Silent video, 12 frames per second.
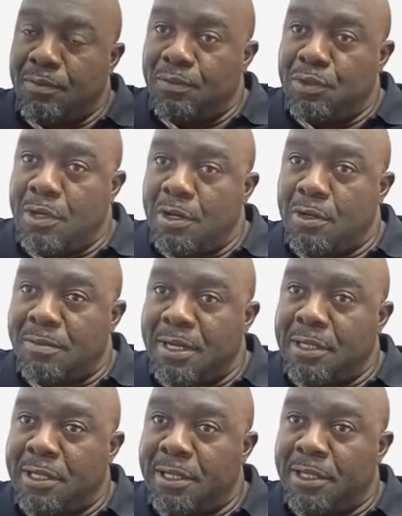Bukola
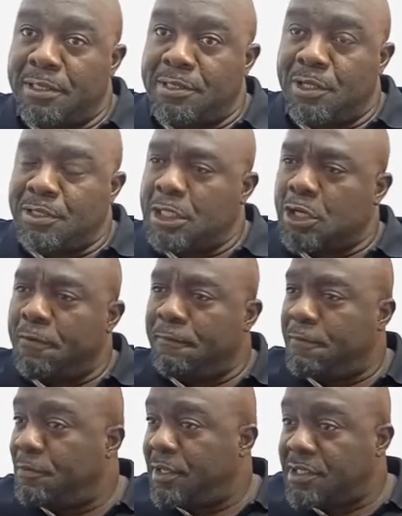Olopade is not a
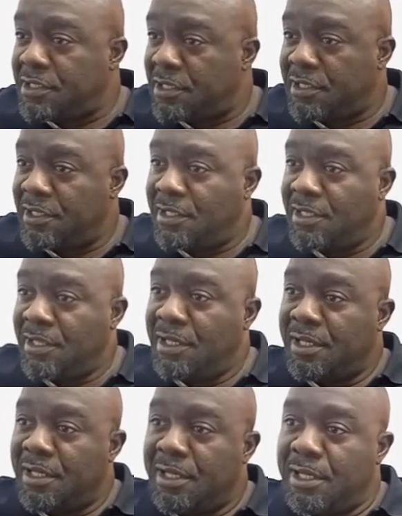conformist.
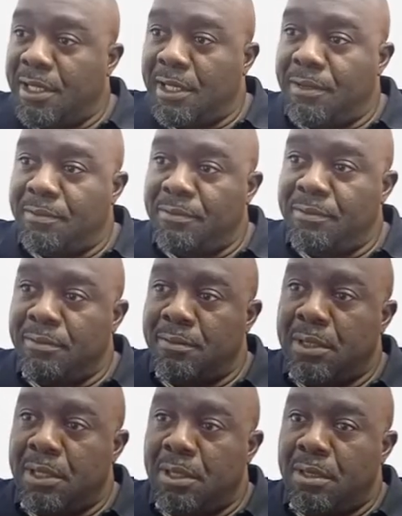Um,
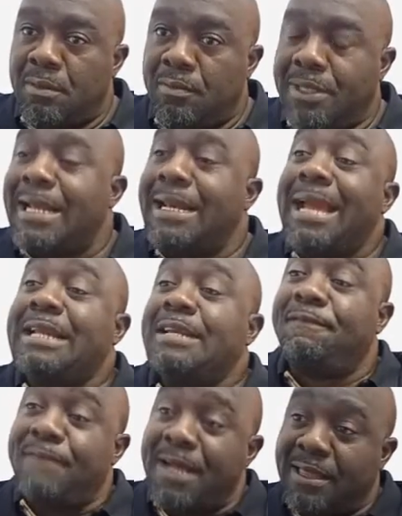but I like
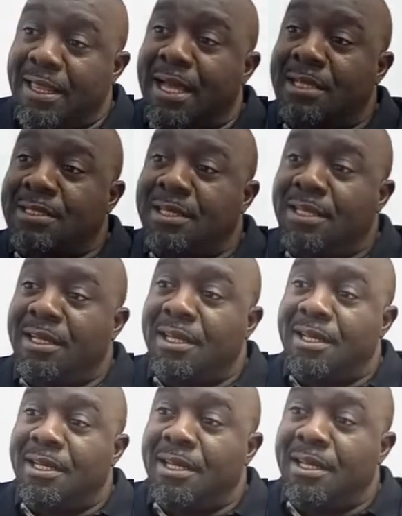fact that
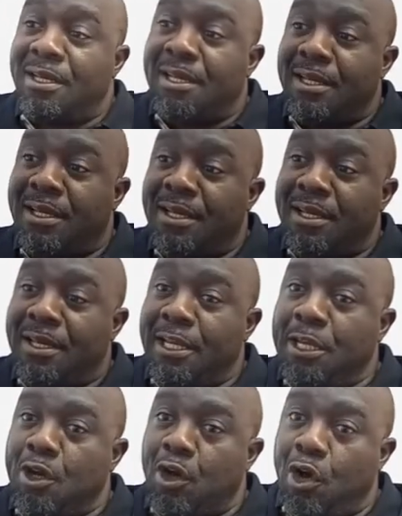
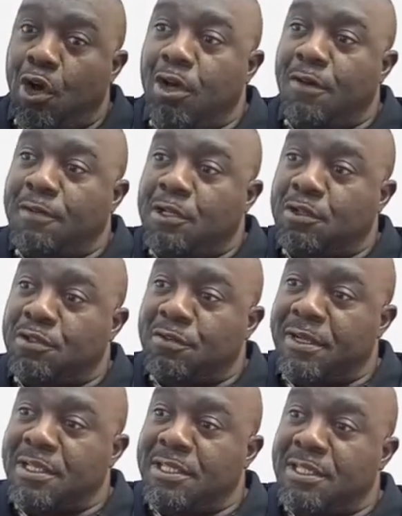in all of the
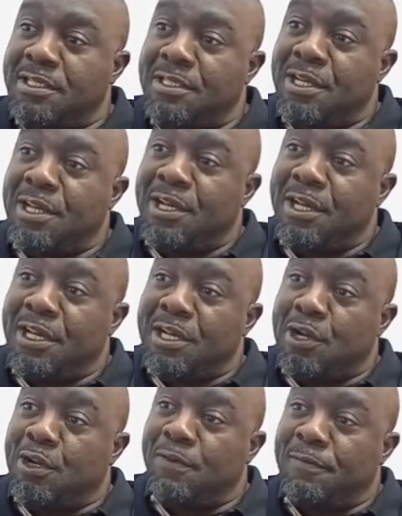controversies, in
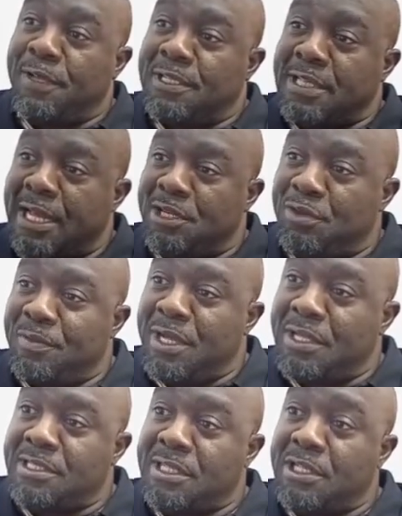all of his
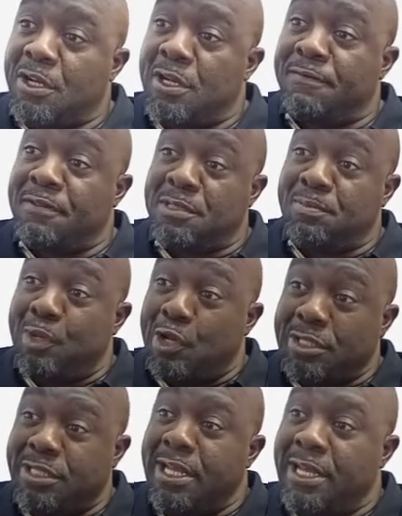arguments, in all of his
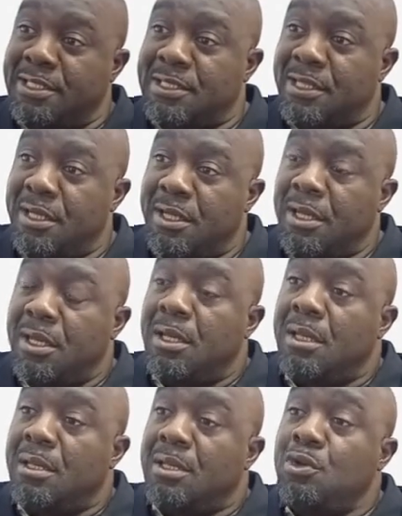bluntness,
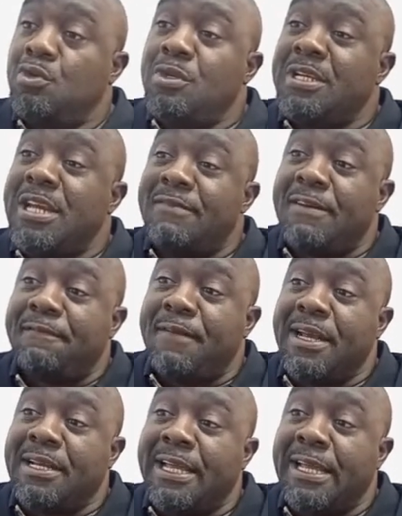you will never
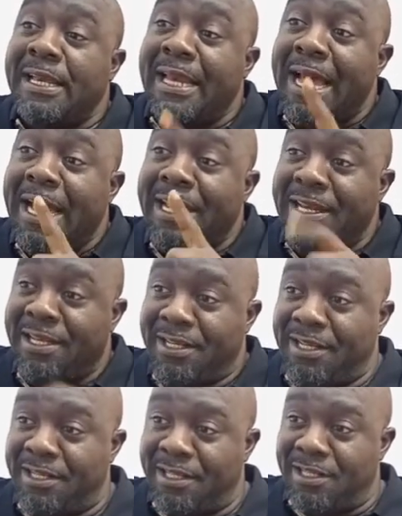find a lie
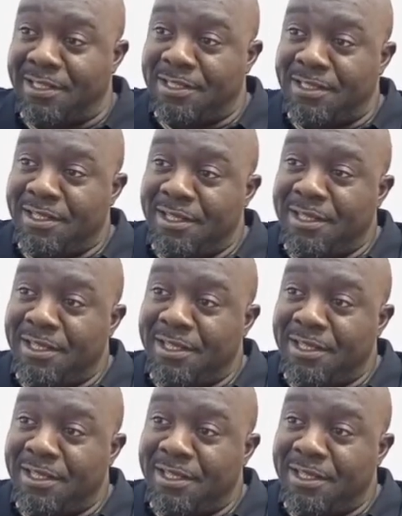in it.